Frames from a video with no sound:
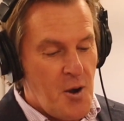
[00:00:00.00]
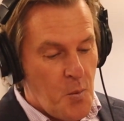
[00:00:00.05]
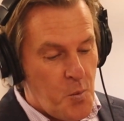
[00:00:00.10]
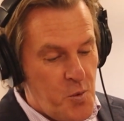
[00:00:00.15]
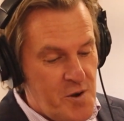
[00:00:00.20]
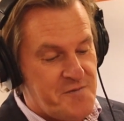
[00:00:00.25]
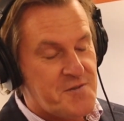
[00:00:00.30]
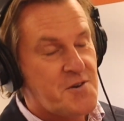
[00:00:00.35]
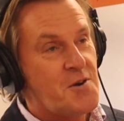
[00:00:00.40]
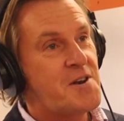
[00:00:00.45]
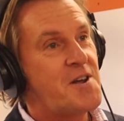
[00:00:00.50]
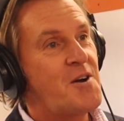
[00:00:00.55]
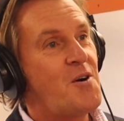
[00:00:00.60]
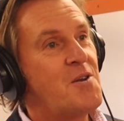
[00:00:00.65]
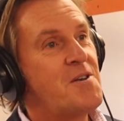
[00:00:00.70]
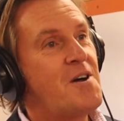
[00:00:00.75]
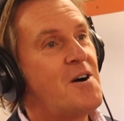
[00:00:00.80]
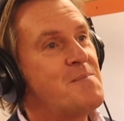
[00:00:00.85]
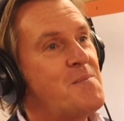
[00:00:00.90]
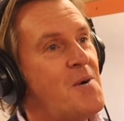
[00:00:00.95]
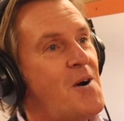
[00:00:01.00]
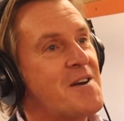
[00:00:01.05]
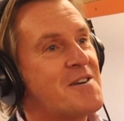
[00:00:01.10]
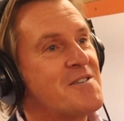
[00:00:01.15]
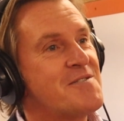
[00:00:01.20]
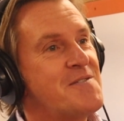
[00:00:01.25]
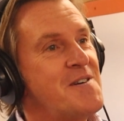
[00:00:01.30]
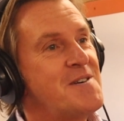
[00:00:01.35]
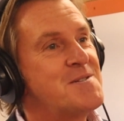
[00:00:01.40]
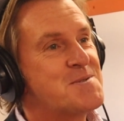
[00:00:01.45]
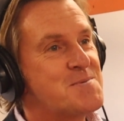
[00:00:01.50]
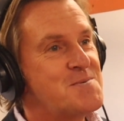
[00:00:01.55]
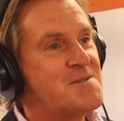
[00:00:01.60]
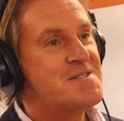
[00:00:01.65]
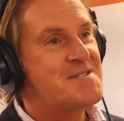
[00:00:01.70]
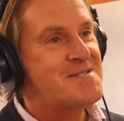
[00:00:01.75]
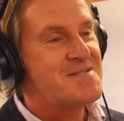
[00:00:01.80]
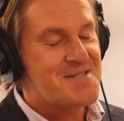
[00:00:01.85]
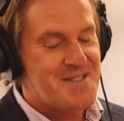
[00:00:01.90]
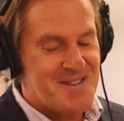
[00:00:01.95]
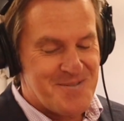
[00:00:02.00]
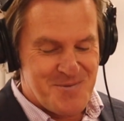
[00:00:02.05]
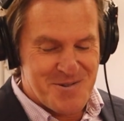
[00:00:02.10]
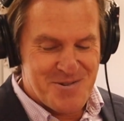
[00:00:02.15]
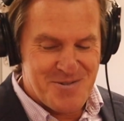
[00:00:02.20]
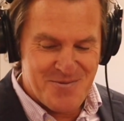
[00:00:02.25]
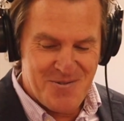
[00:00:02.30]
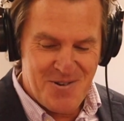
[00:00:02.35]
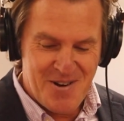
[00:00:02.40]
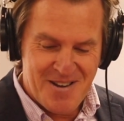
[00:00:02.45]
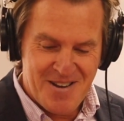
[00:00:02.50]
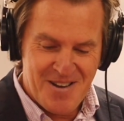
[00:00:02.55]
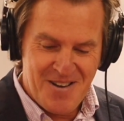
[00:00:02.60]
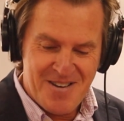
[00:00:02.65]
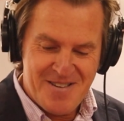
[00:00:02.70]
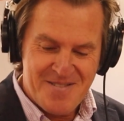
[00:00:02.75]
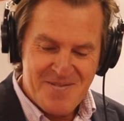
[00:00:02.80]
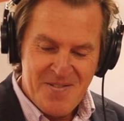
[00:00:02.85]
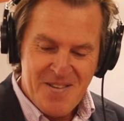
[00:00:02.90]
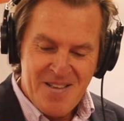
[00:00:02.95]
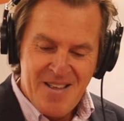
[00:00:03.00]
We've got it on our microphones, which you did, which was very kind.